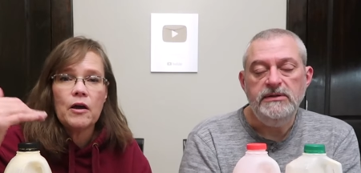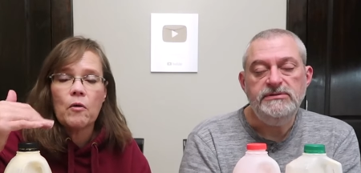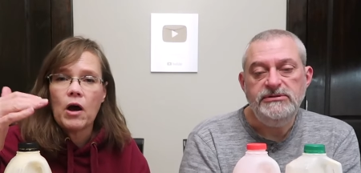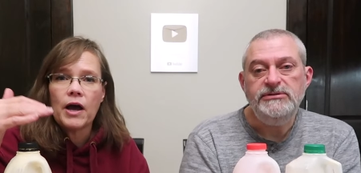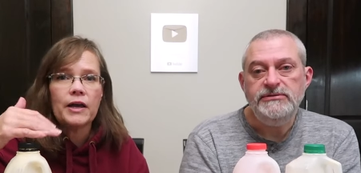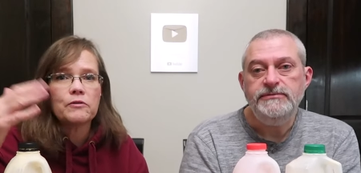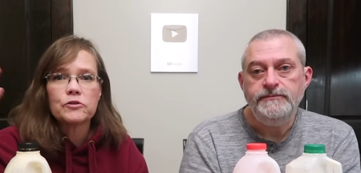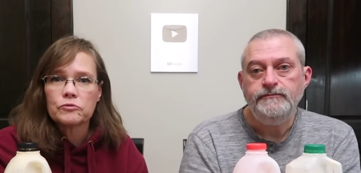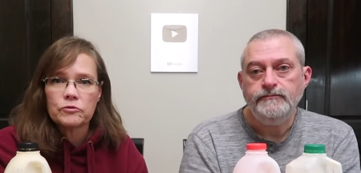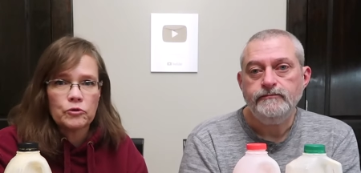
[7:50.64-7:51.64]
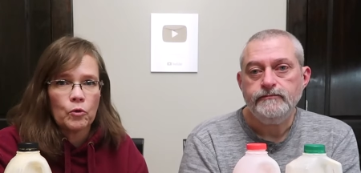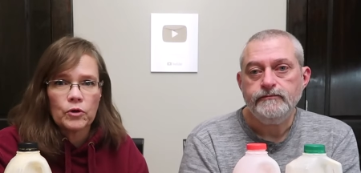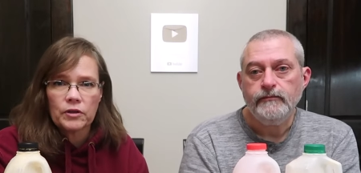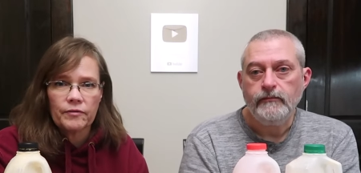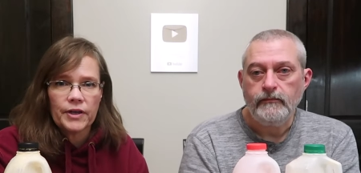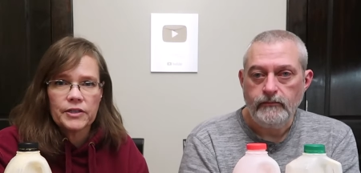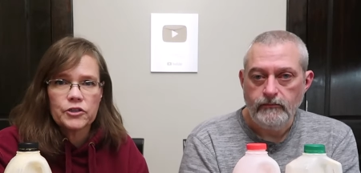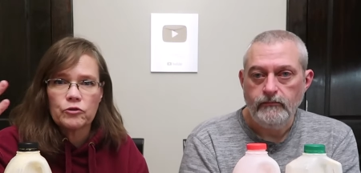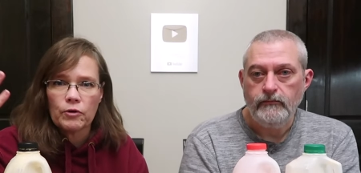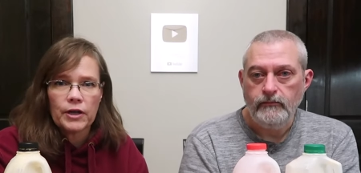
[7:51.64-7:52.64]
Speaker 1: Ohio's north of us,
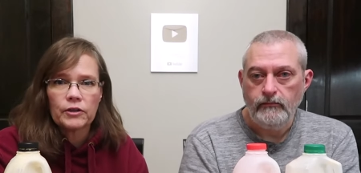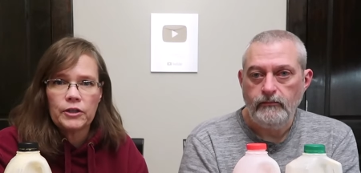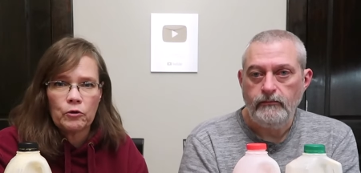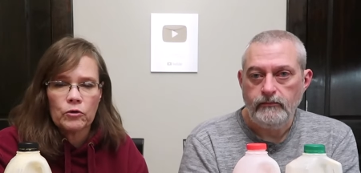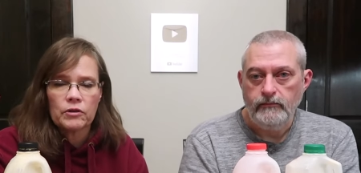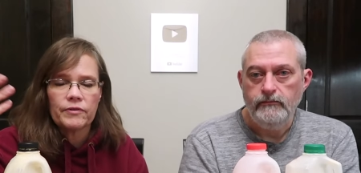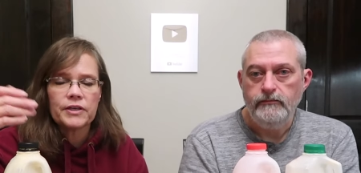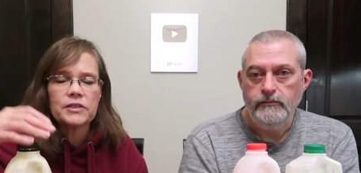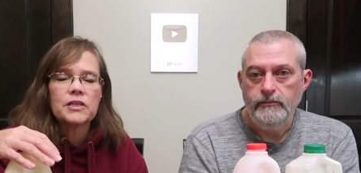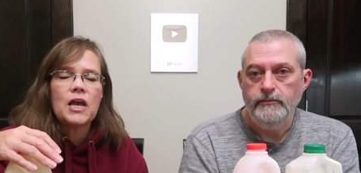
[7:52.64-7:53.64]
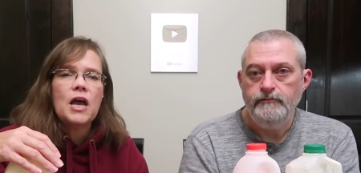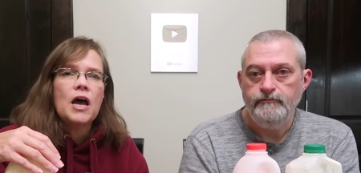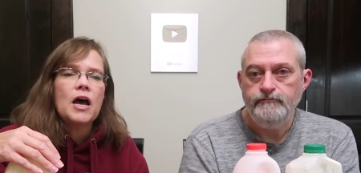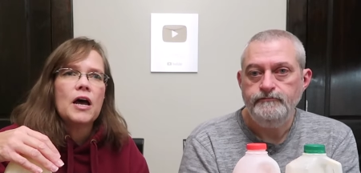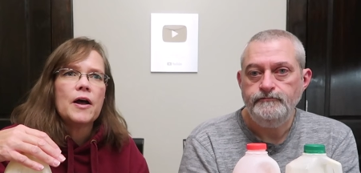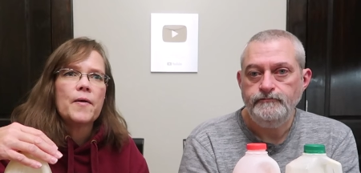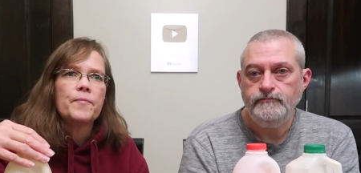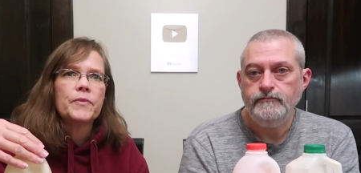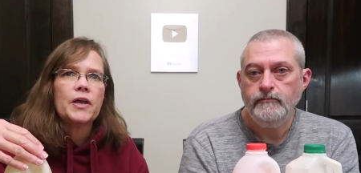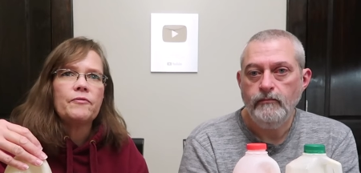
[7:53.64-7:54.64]
directly north of us.
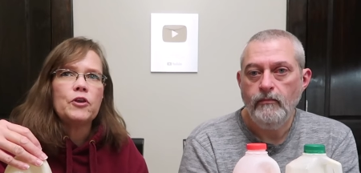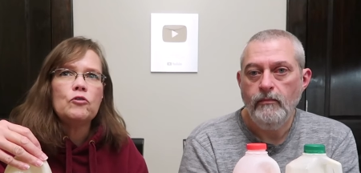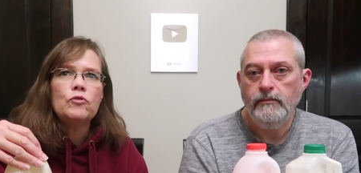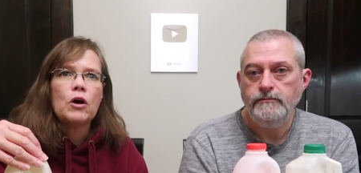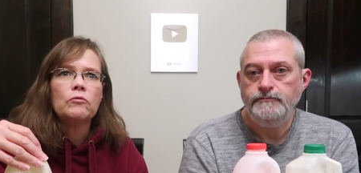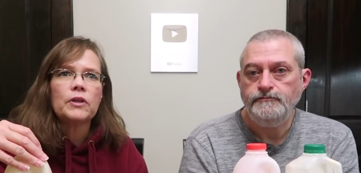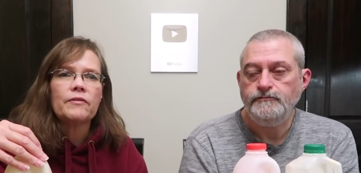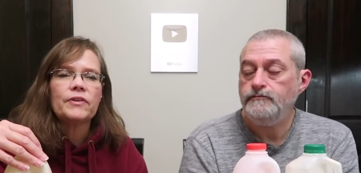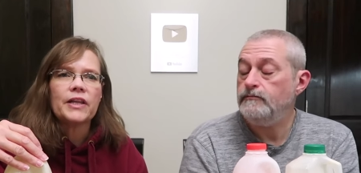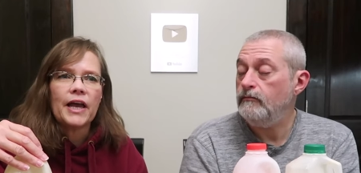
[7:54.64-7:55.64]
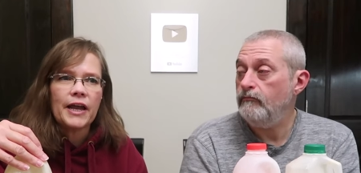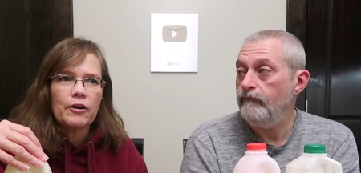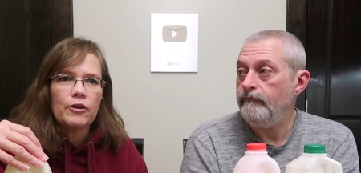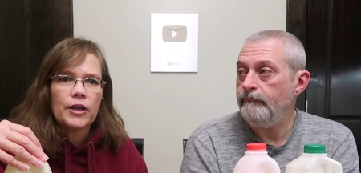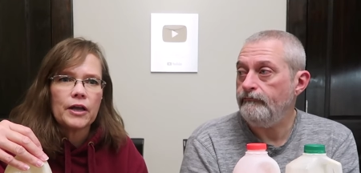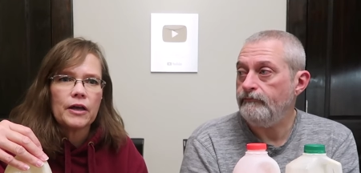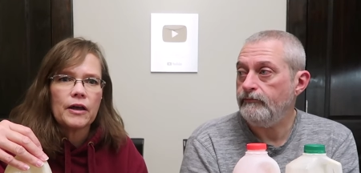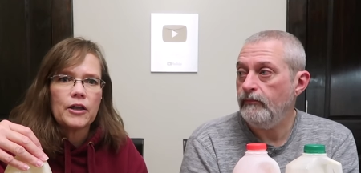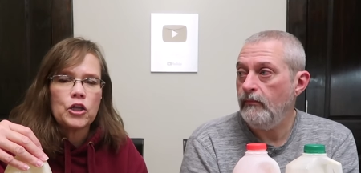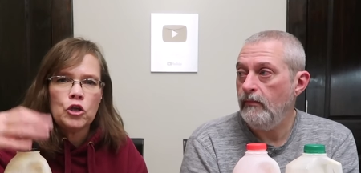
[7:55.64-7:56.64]
Um, if you don't live in the
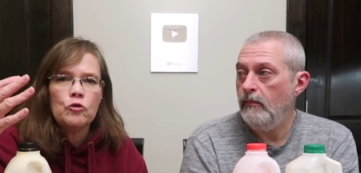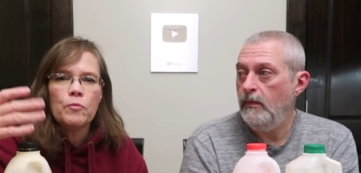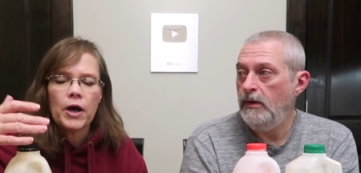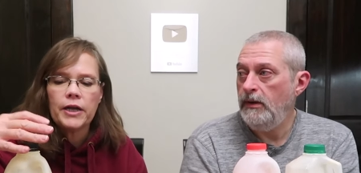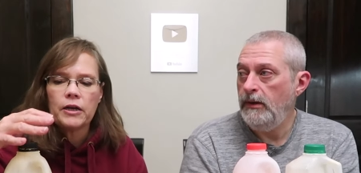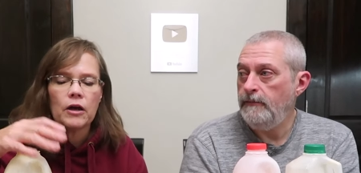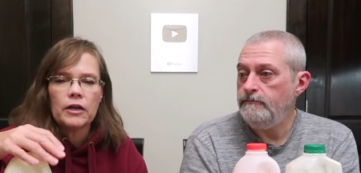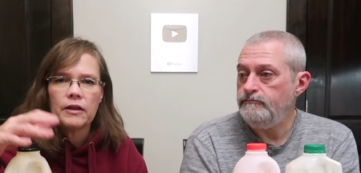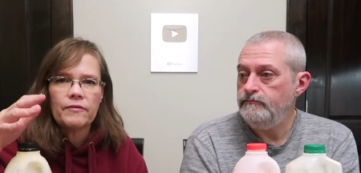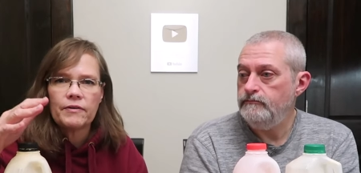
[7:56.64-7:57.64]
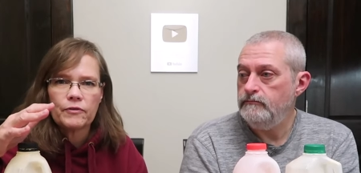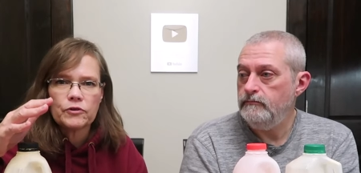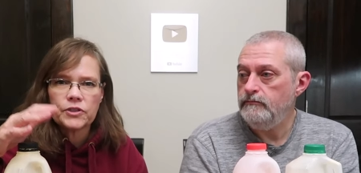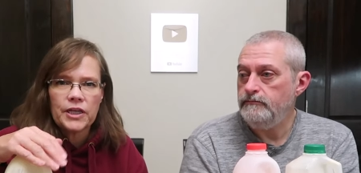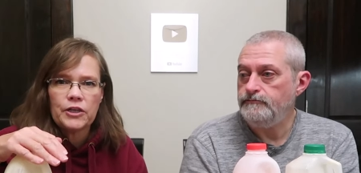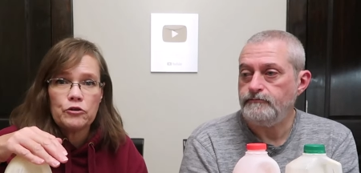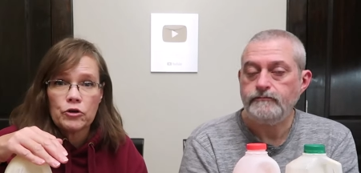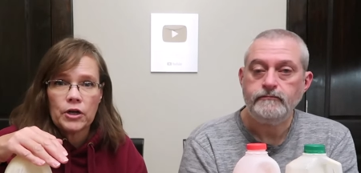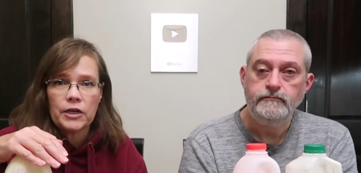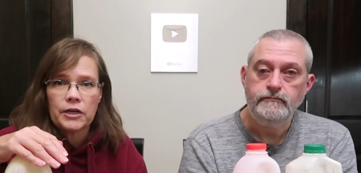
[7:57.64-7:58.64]
area, you might not have ever seen
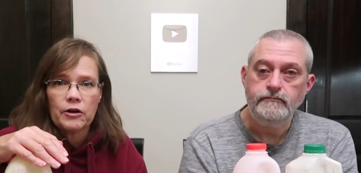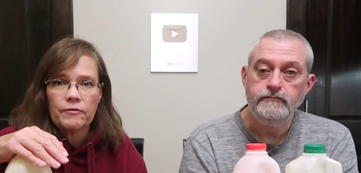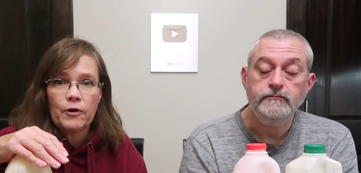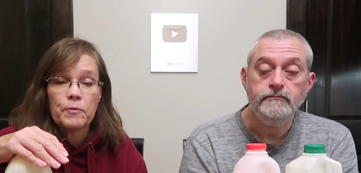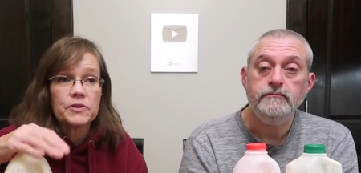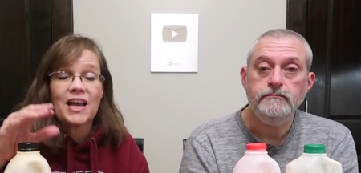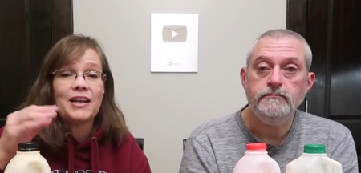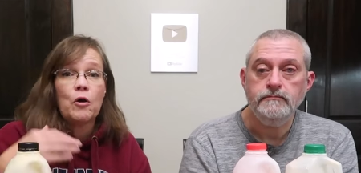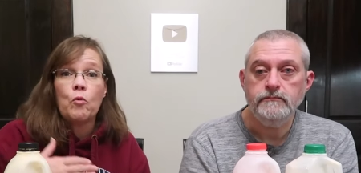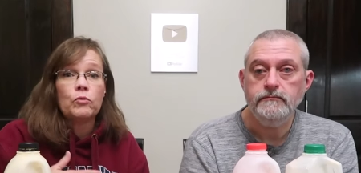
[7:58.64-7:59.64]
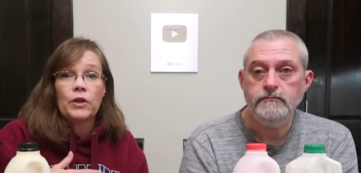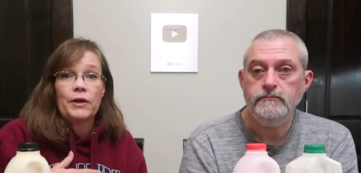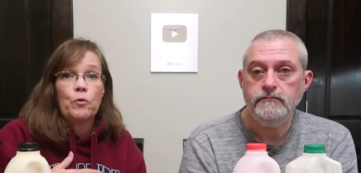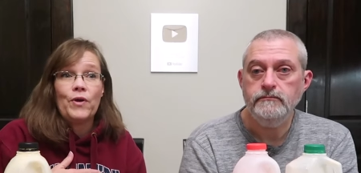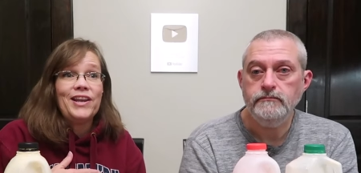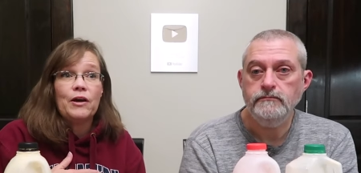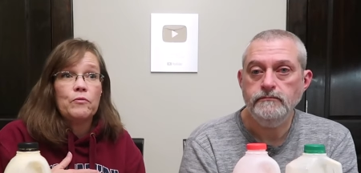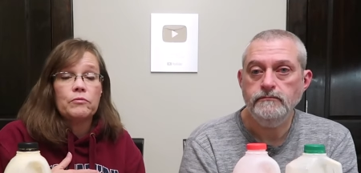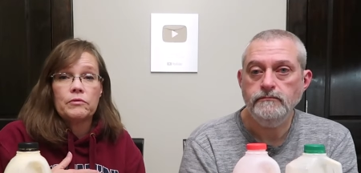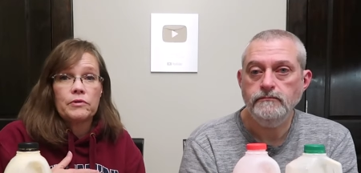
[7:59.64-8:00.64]
United Dairy Farmers. I know, like, we
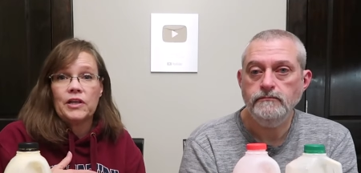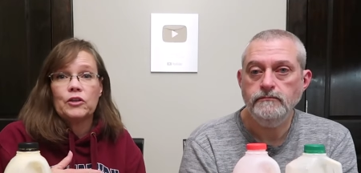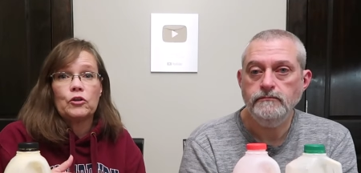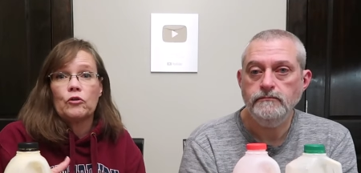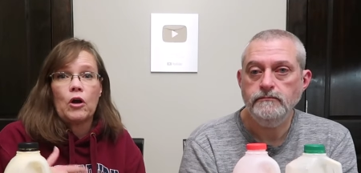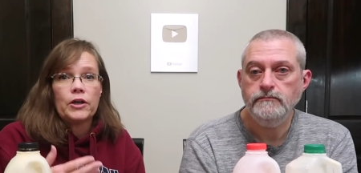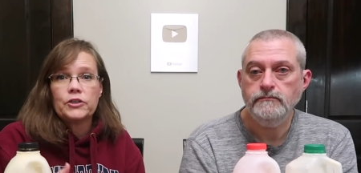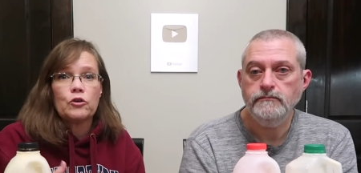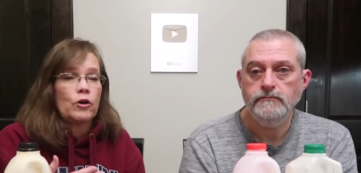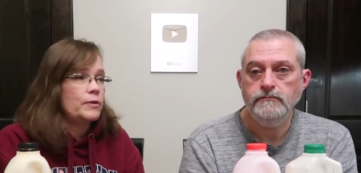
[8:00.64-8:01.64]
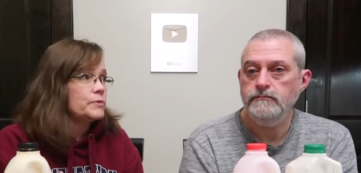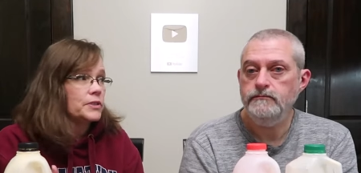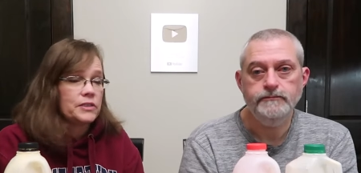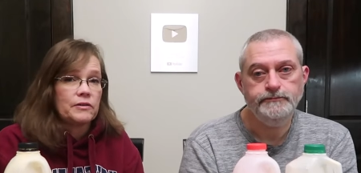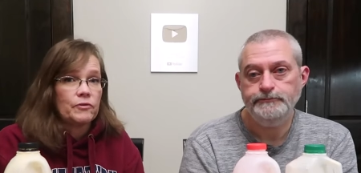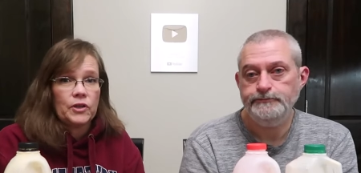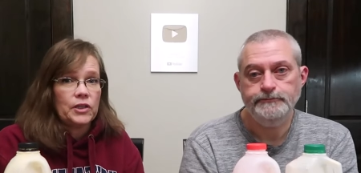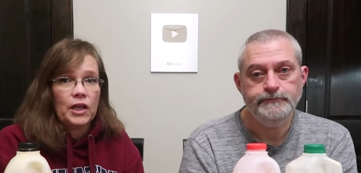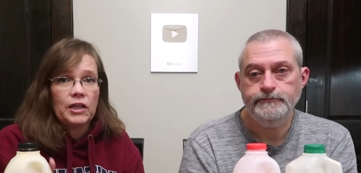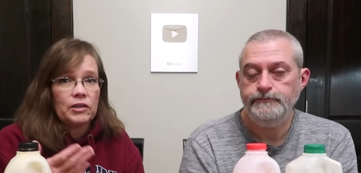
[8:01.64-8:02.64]
don't get their ice creams and stuff like
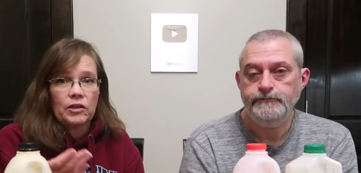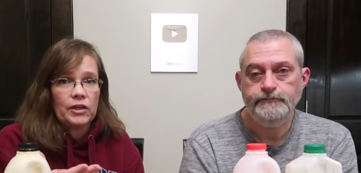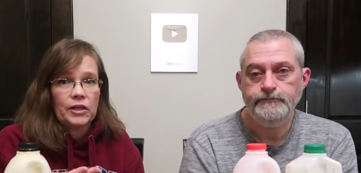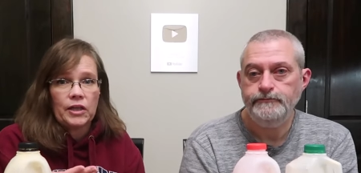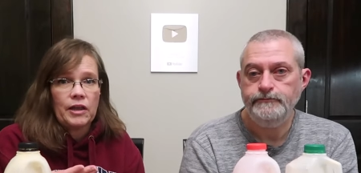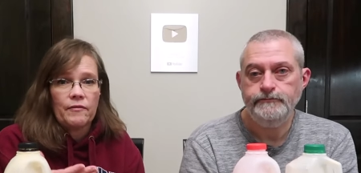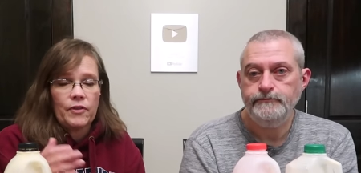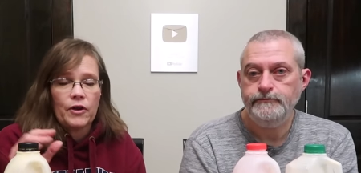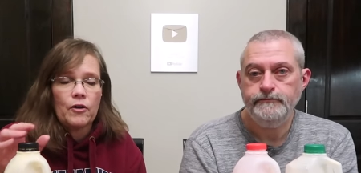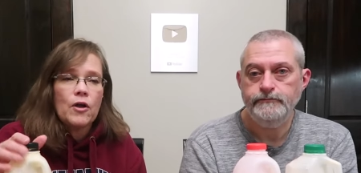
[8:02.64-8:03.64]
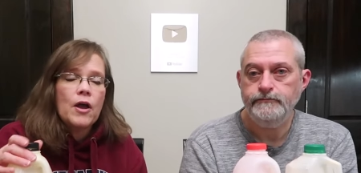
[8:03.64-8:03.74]
that, like they have there.